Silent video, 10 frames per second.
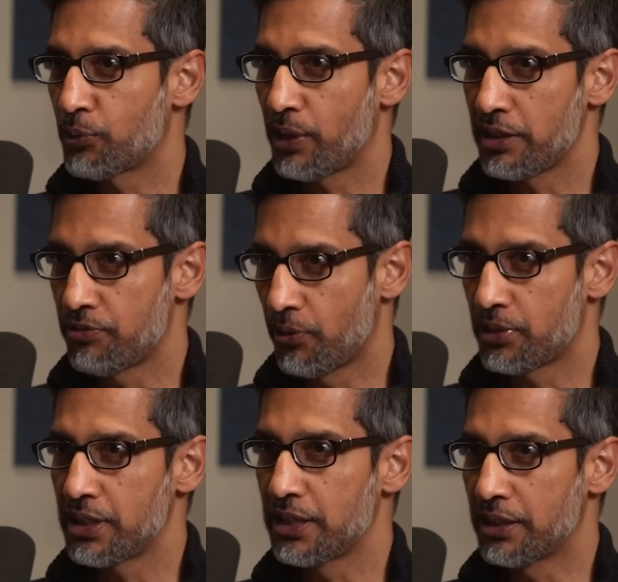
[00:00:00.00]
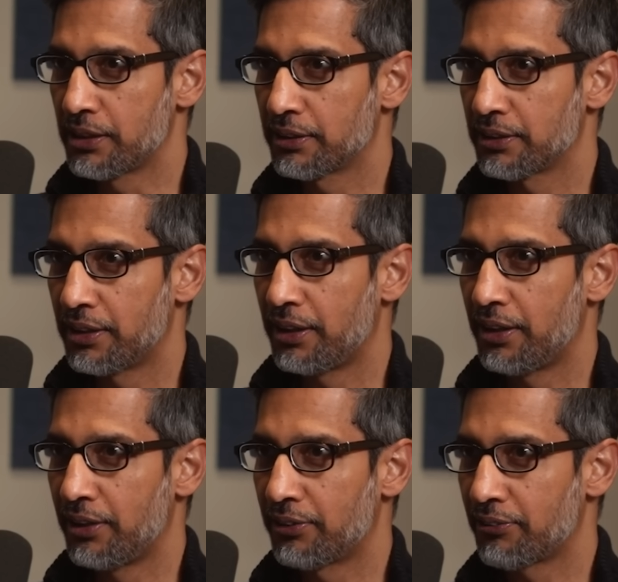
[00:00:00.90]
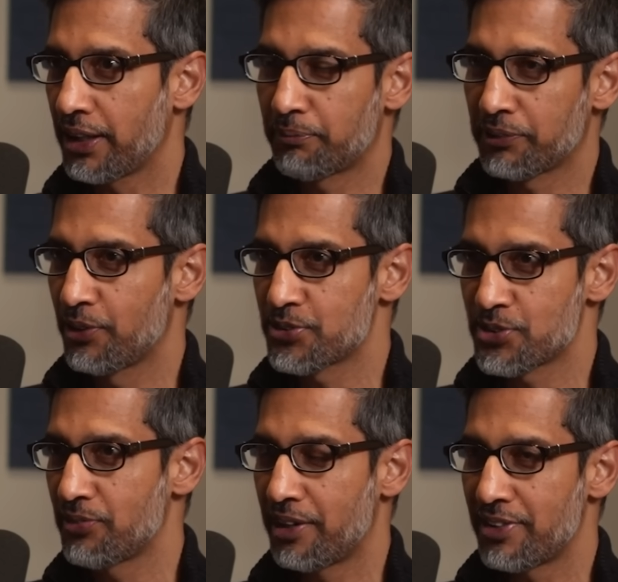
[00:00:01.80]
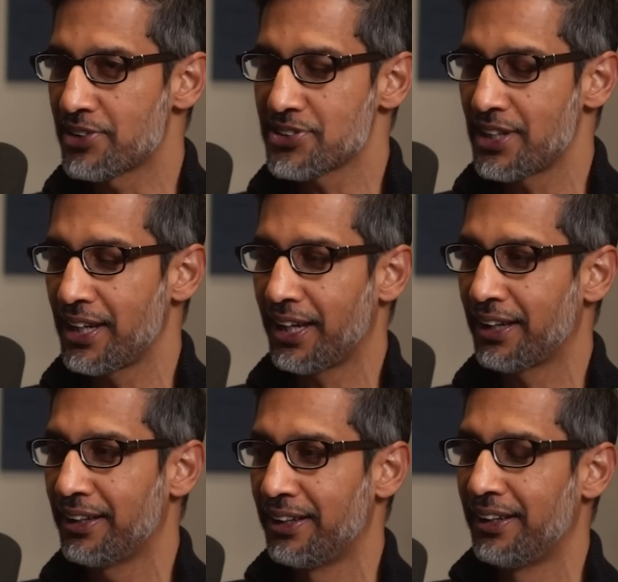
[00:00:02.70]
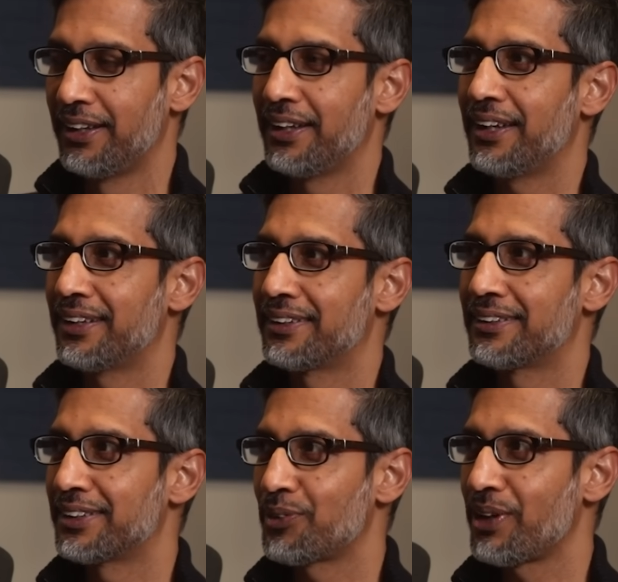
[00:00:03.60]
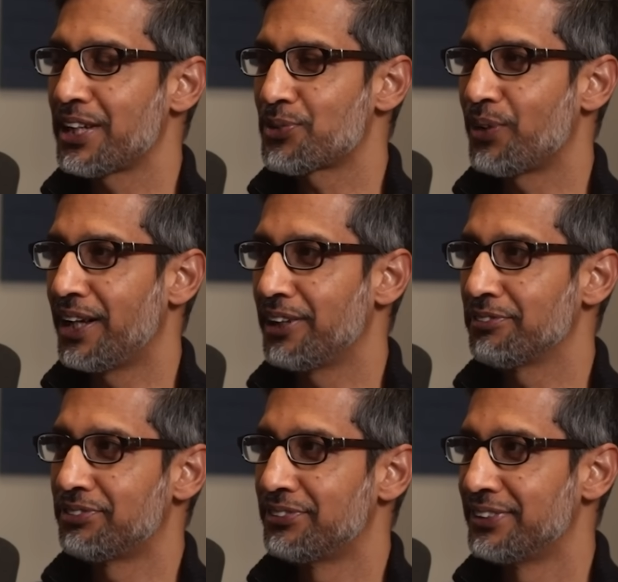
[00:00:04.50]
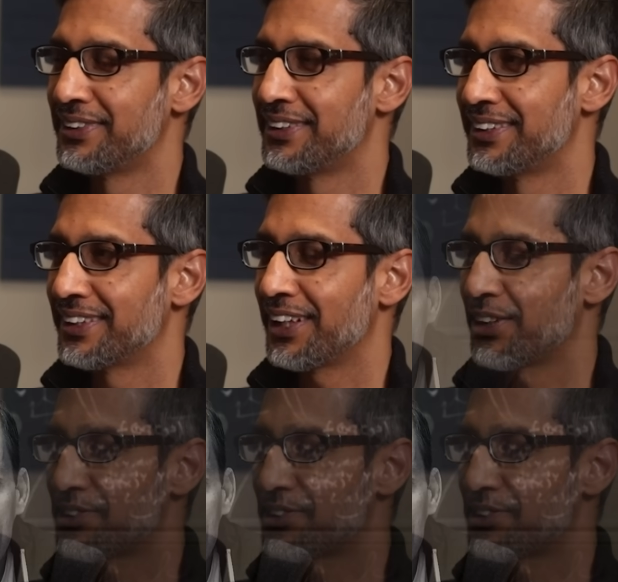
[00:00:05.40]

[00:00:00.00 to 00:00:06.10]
in twenty fourteen, uh, right close to where we are sitting in twenty twelve, you